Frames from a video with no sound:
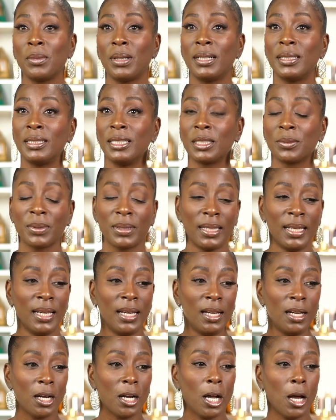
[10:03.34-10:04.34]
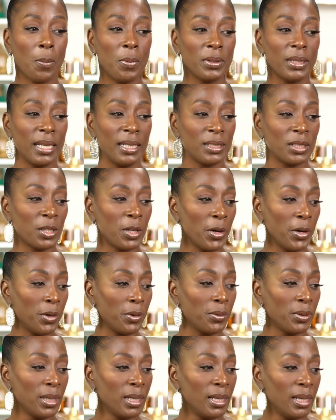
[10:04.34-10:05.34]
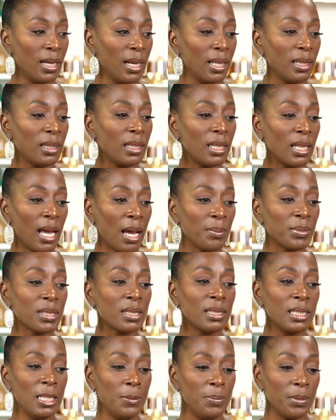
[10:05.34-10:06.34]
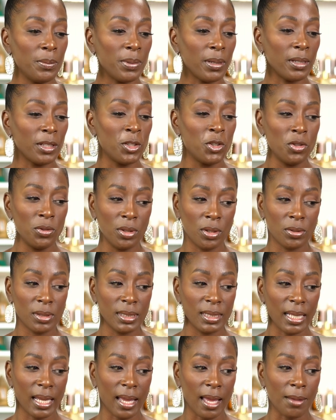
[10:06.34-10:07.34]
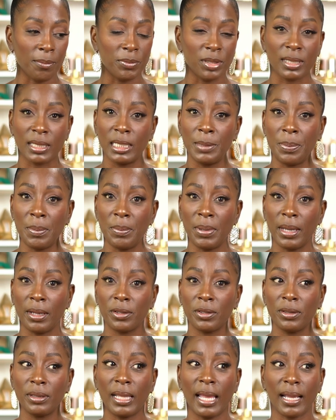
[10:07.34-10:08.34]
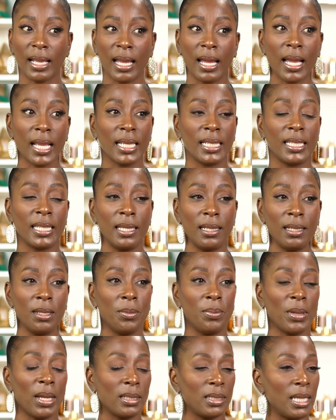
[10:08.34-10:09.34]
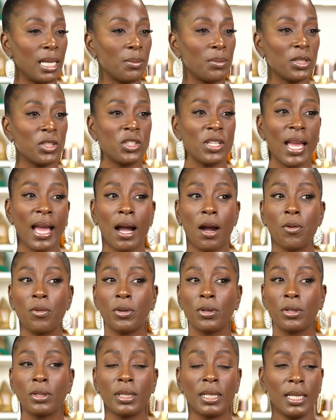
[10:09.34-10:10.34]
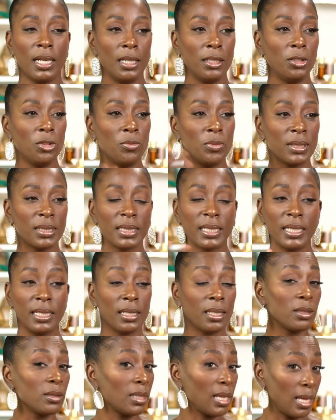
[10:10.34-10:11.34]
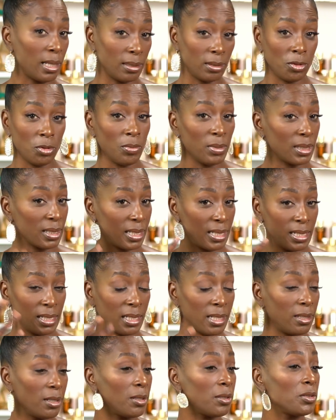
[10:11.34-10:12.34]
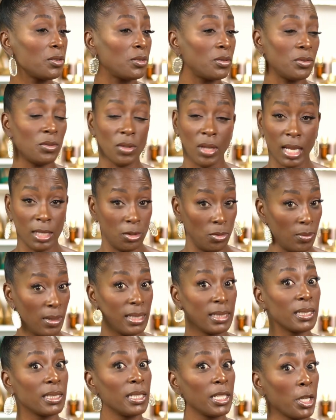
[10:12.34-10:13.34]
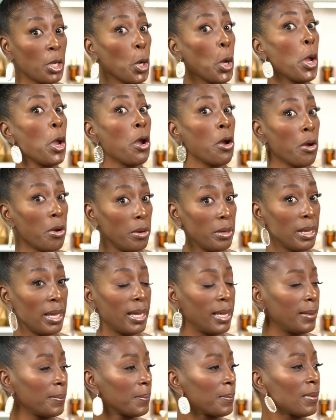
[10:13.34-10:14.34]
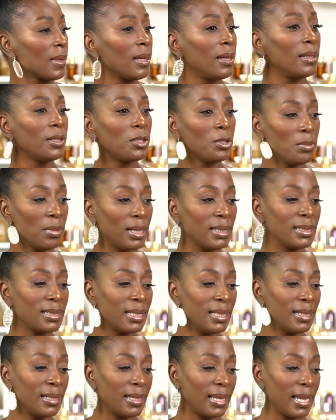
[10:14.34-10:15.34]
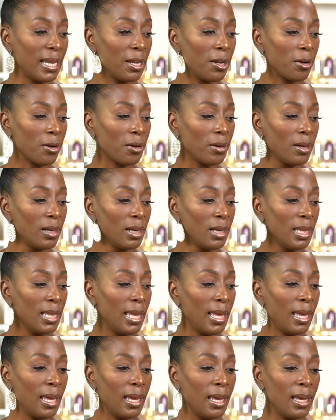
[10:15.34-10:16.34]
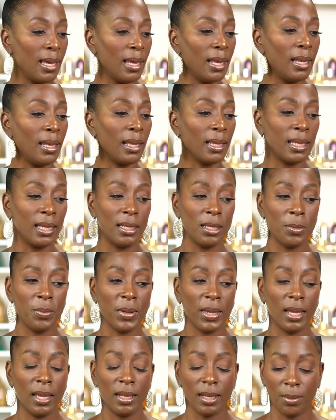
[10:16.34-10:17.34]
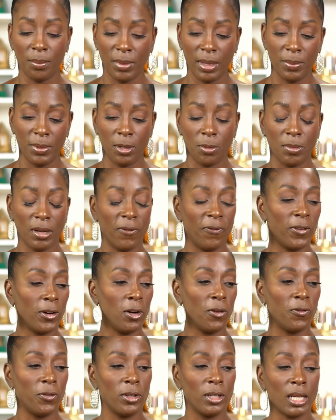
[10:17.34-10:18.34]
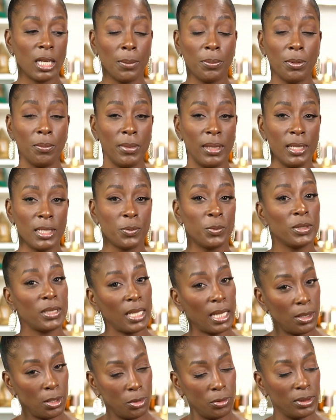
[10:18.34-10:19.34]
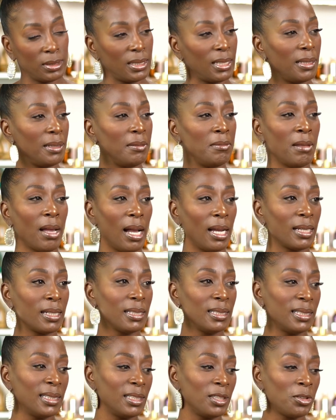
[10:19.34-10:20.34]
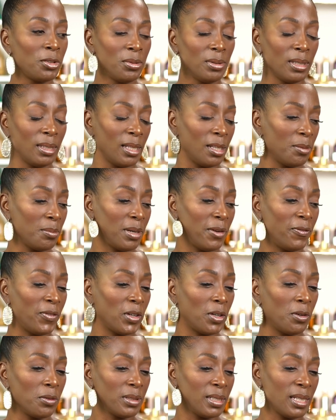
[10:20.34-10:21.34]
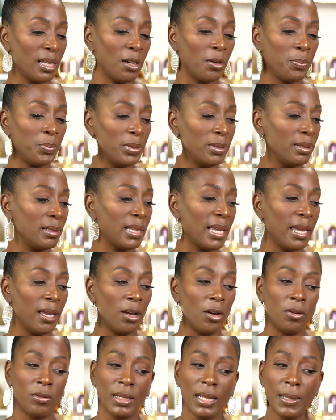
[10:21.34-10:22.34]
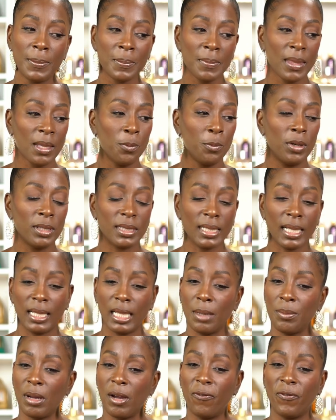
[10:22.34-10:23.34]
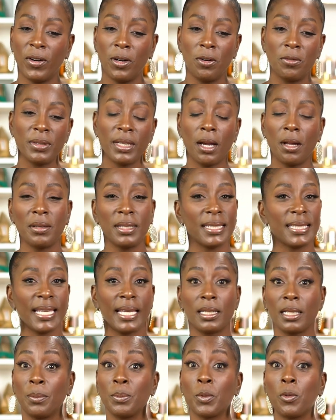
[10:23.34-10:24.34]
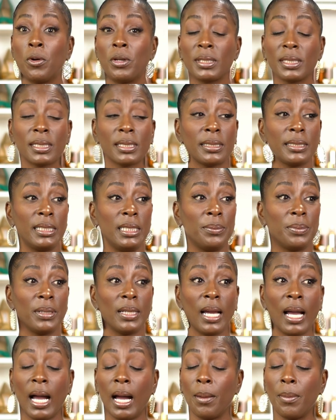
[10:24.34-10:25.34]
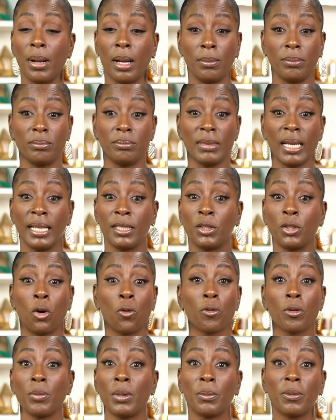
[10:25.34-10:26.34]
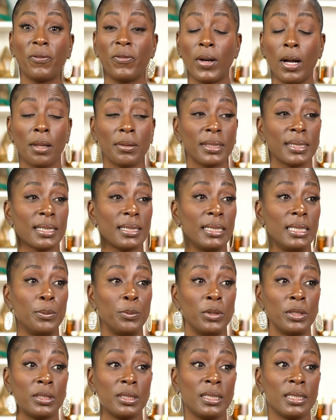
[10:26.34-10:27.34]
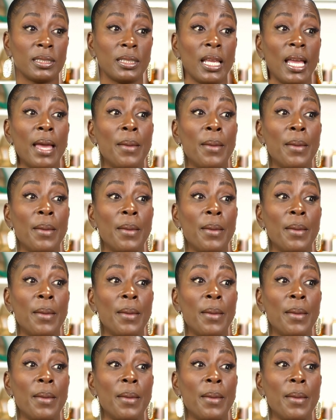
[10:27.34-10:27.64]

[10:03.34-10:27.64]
my husband a couple days ago that I'm sleeping better. Did you notice that I'm sleeping better? Like I get in the, I take my shower, do my skin, cause I do my skincare, cause you know, I do my skincare every night. Do my skincare and get in the bed and maybe on my phone for a couple of minutes, which I know is not good. Get on my phone, then I'll put it down. Once I lay my phone down, decided I'm going to sleep, I don't remember falling asleep, which has